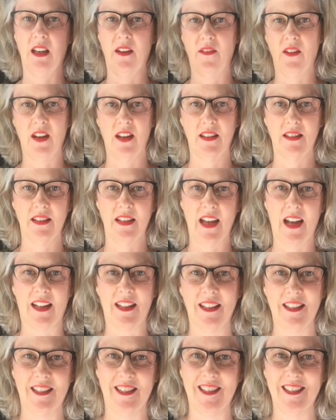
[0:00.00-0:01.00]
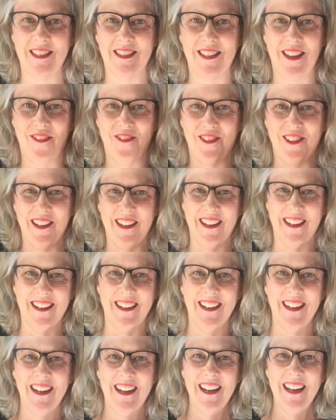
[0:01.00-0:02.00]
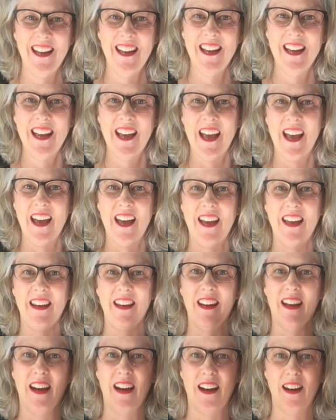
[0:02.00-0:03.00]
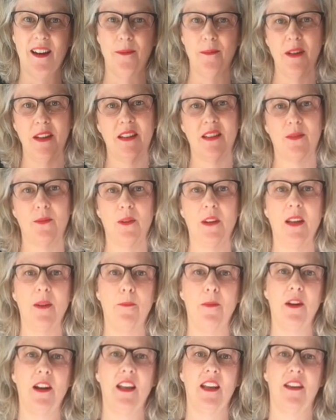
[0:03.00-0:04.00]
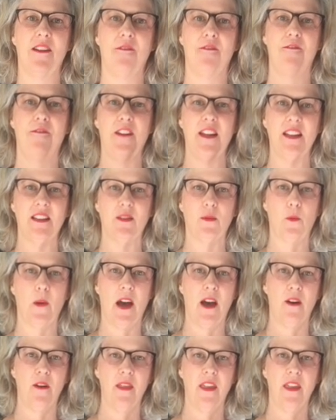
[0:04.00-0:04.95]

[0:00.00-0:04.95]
giving us necklaces every year, and it's really pretty. It fits well